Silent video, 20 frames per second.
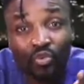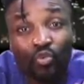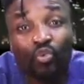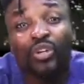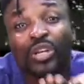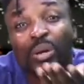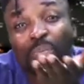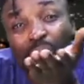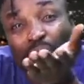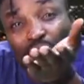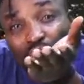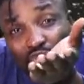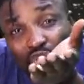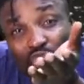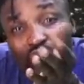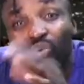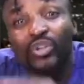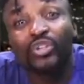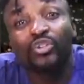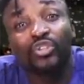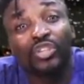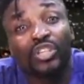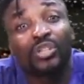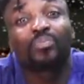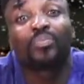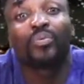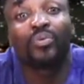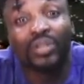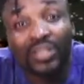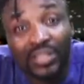Who they pursue you when you
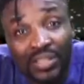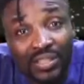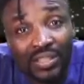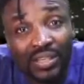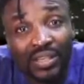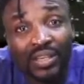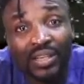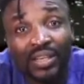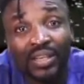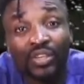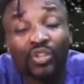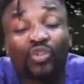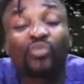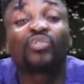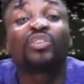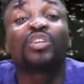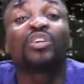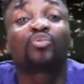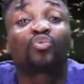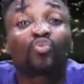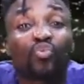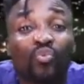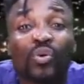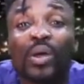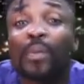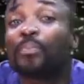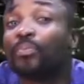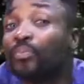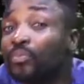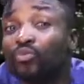need police? If they do
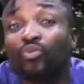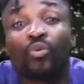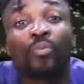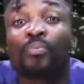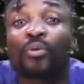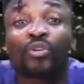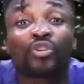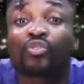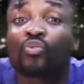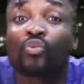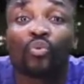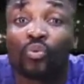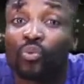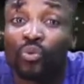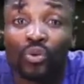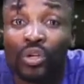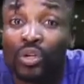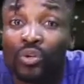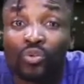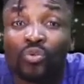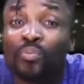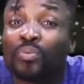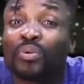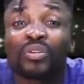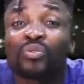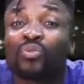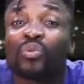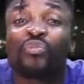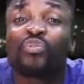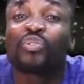well, nobody
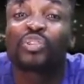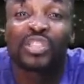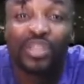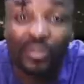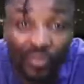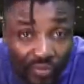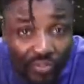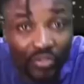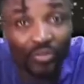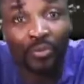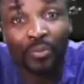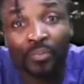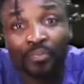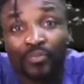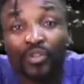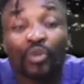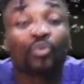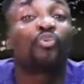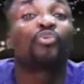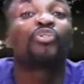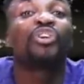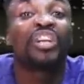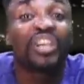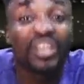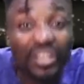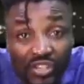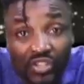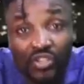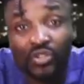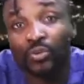go do thief you. They will
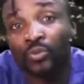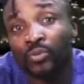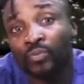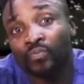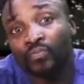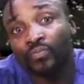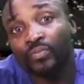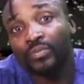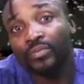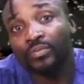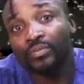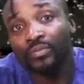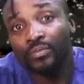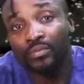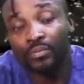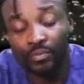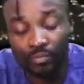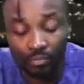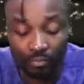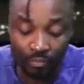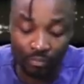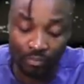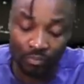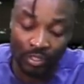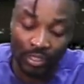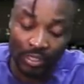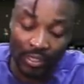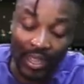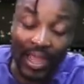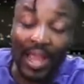release you.
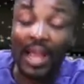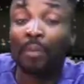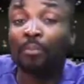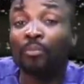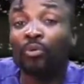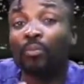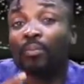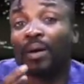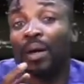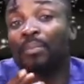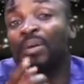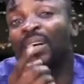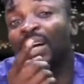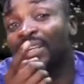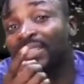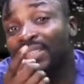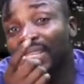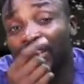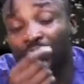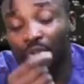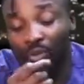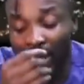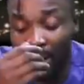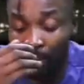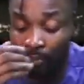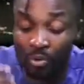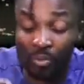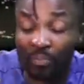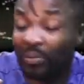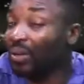I'm robber, make I tell you,
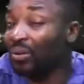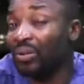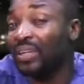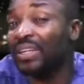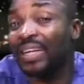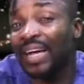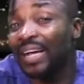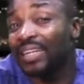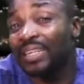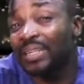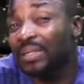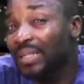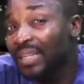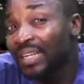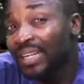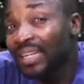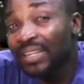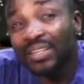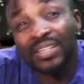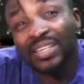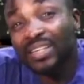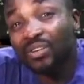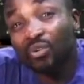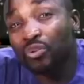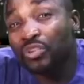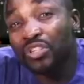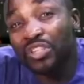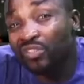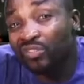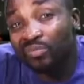I'm robber, not the carry the
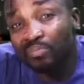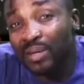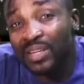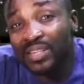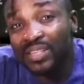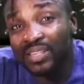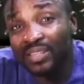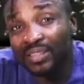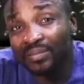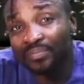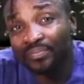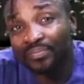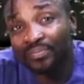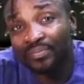call thief person.